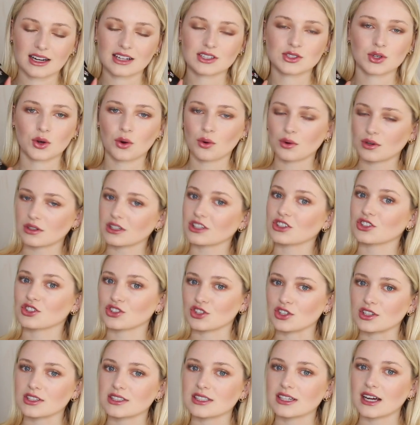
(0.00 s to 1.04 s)
and I totally
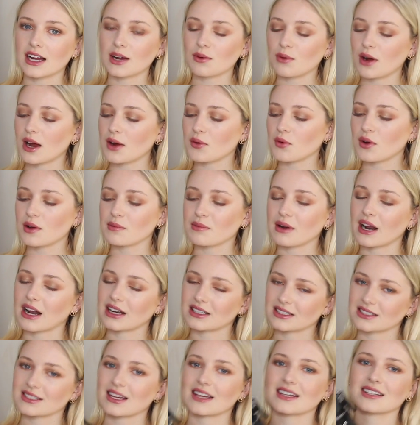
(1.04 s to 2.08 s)
should DIY one, but I
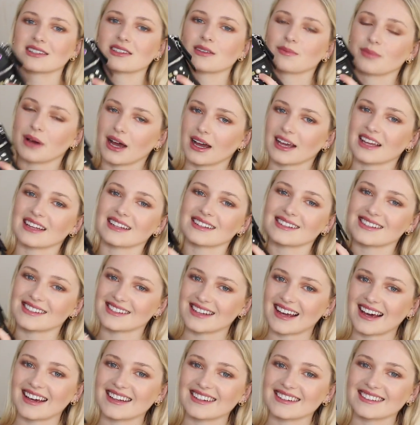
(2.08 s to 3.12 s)
decided to buy it
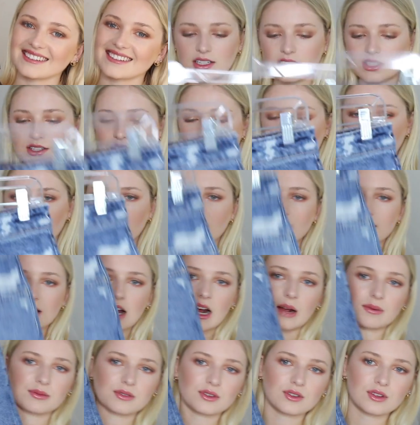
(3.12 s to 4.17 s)
instead. This skirt is
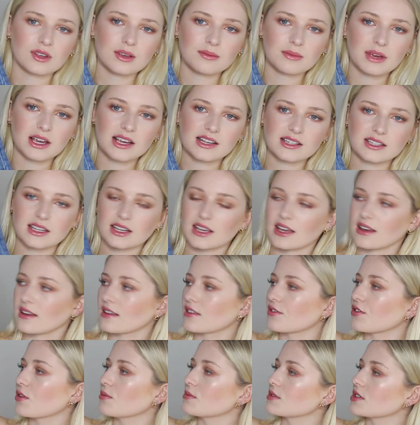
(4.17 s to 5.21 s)
absolutely amazing. It
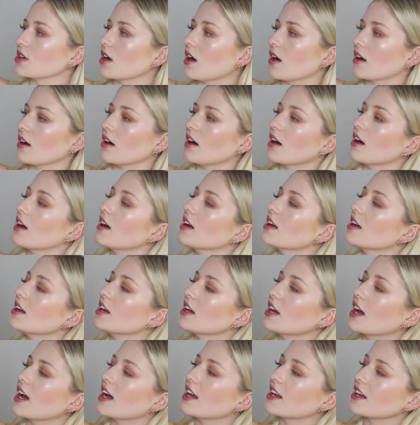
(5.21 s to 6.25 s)
is from Zara
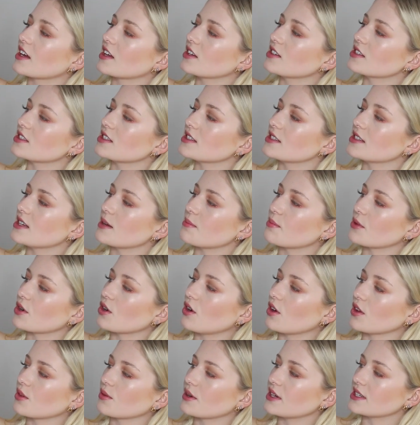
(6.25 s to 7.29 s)
and it can zipper
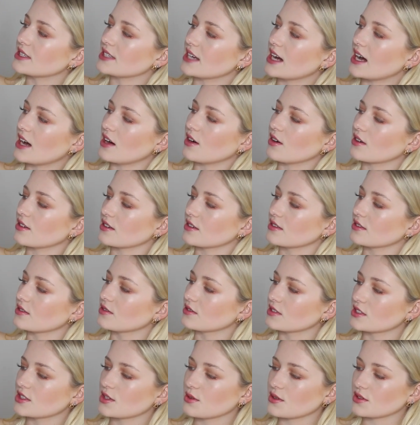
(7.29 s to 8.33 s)
all the way down
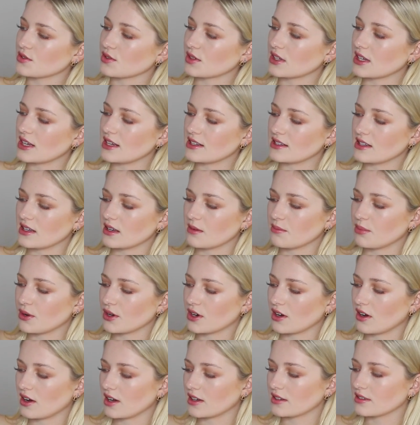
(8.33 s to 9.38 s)
so it's really easy to
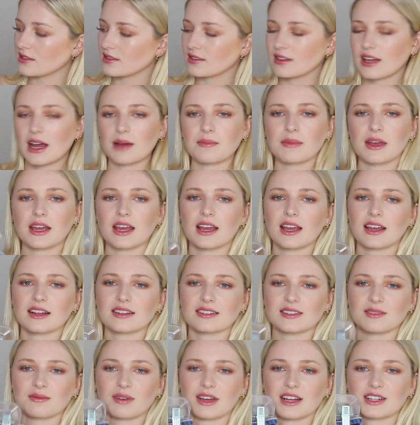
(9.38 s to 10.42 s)
put on. I'm making
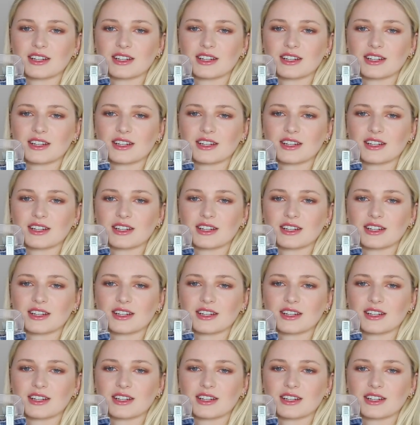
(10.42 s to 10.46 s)
it seem